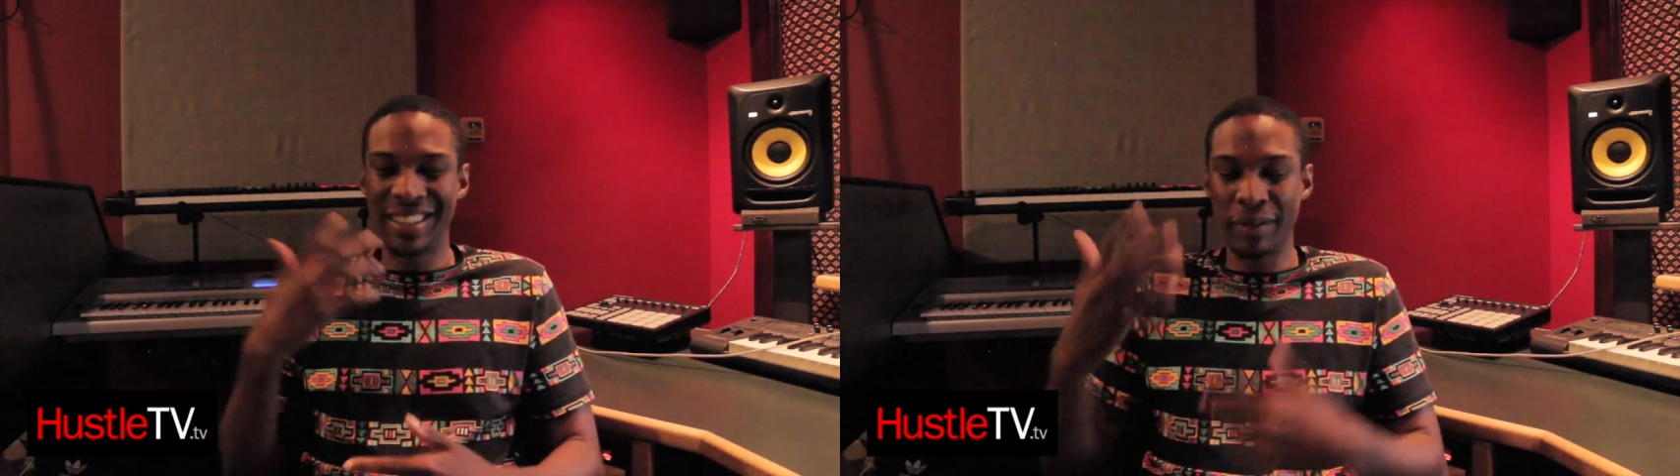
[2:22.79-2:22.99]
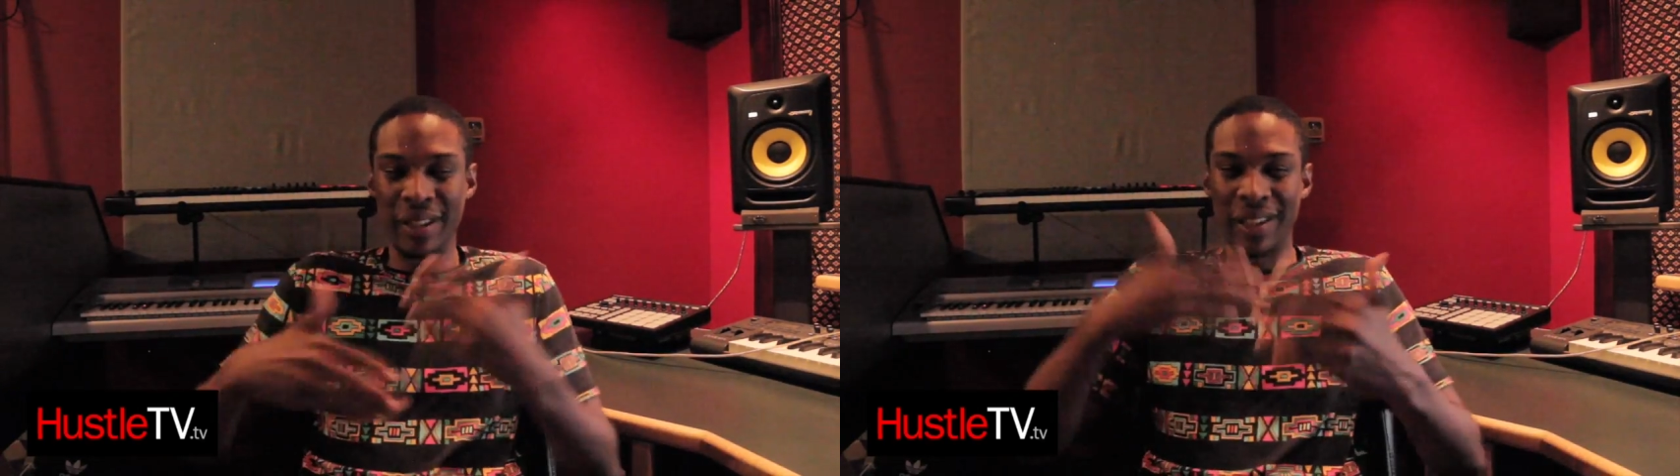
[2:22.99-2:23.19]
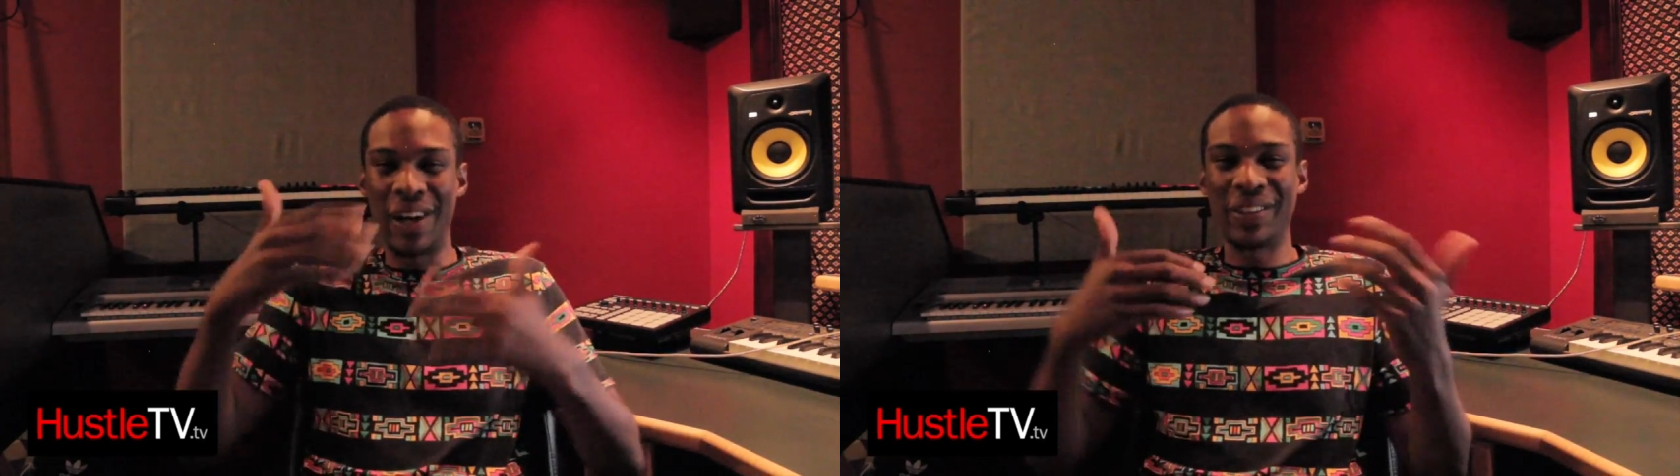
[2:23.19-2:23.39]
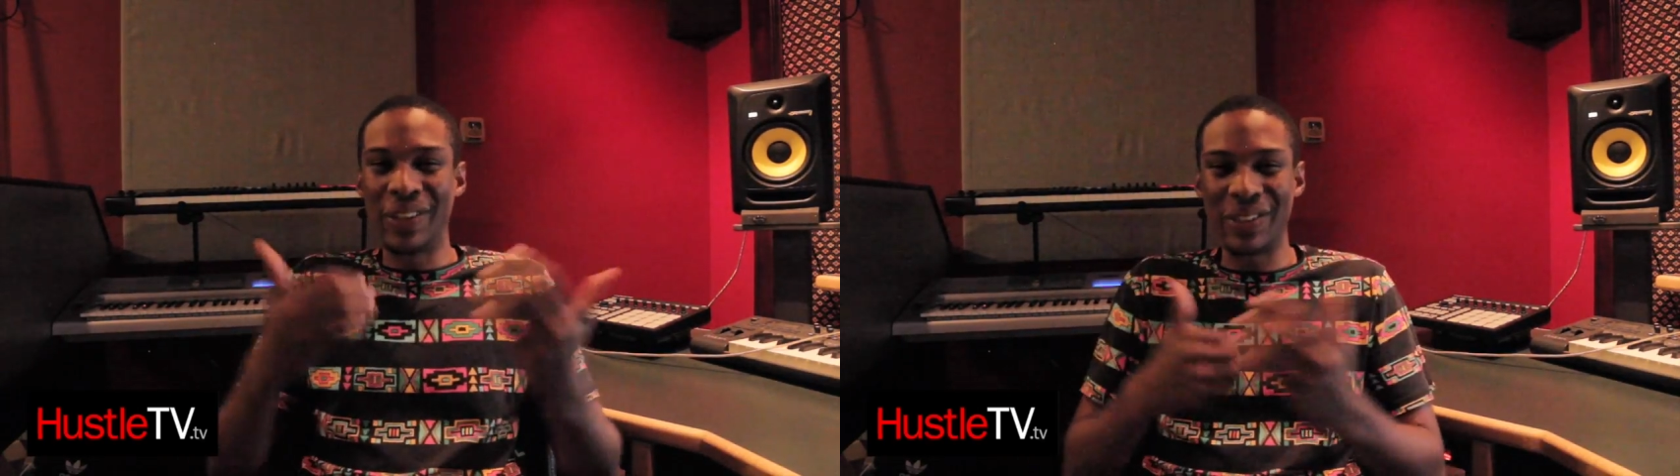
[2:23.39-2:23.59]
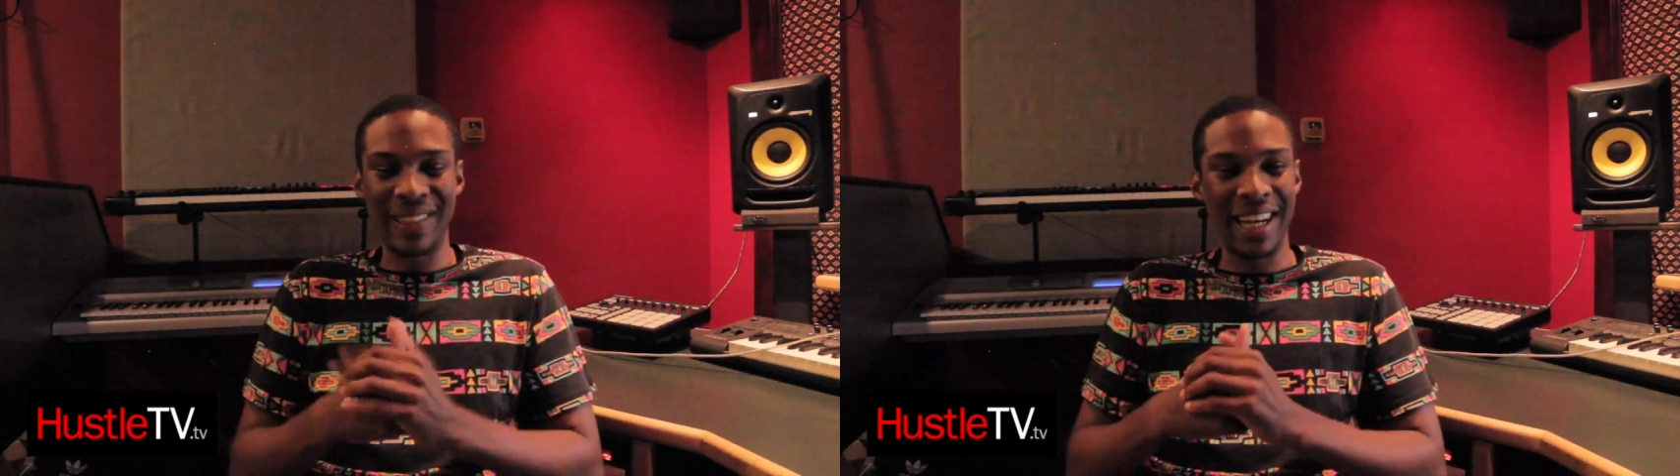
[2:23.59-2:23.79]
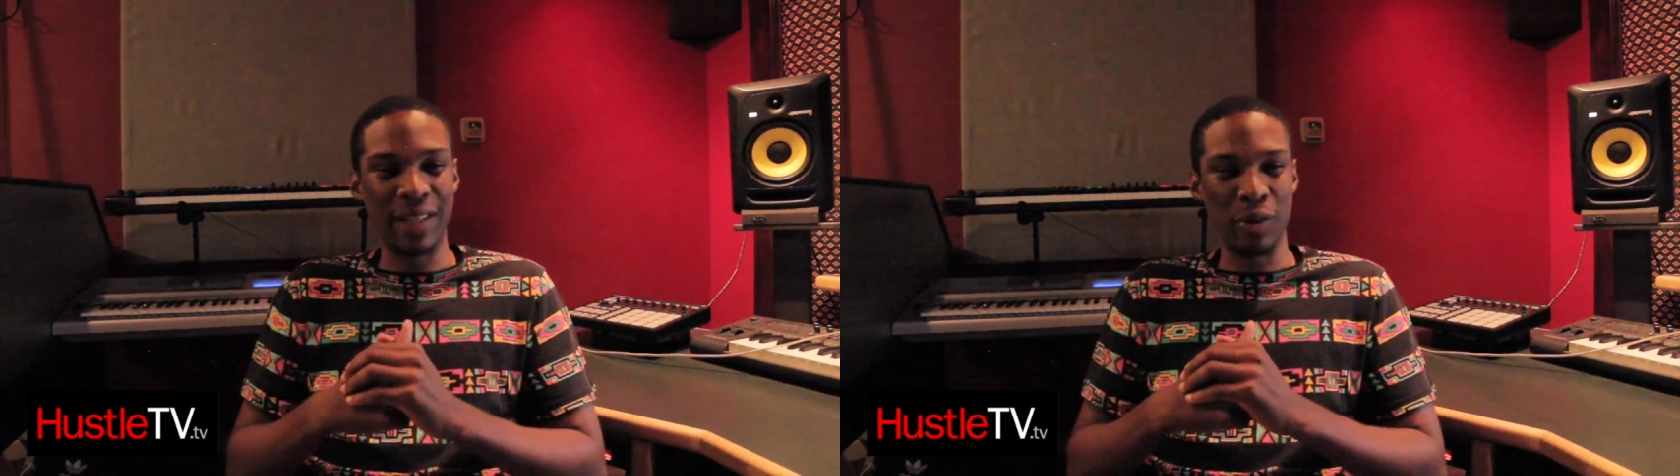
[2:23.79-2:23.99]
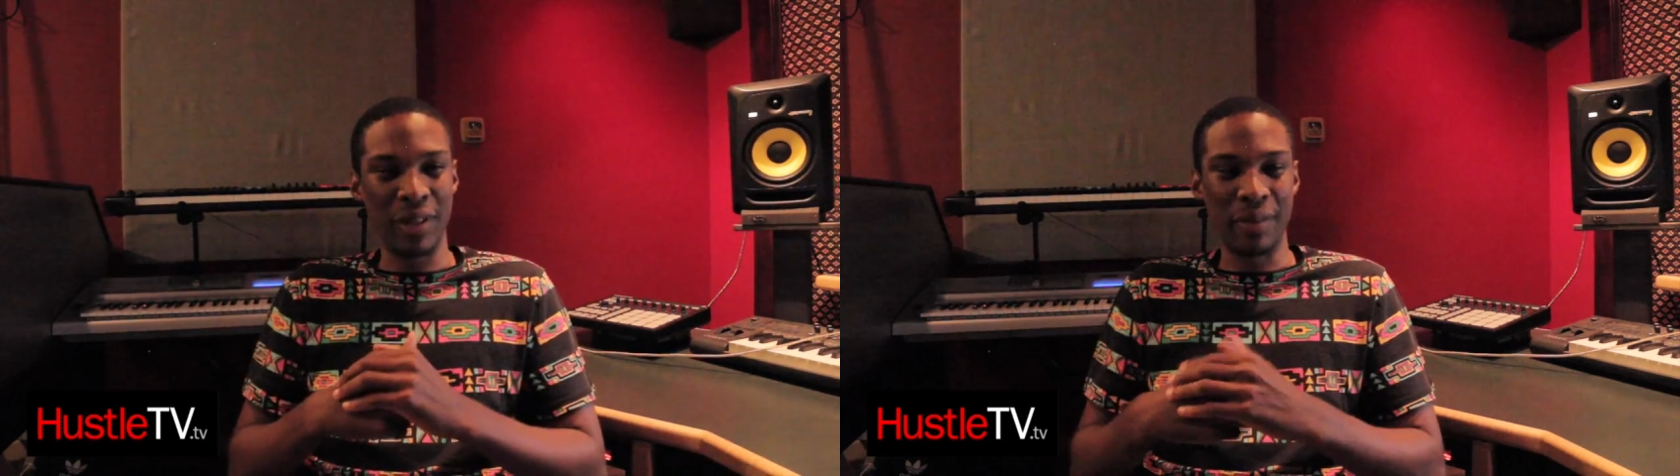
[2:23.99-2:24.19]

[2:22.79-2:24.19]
Something along those lines would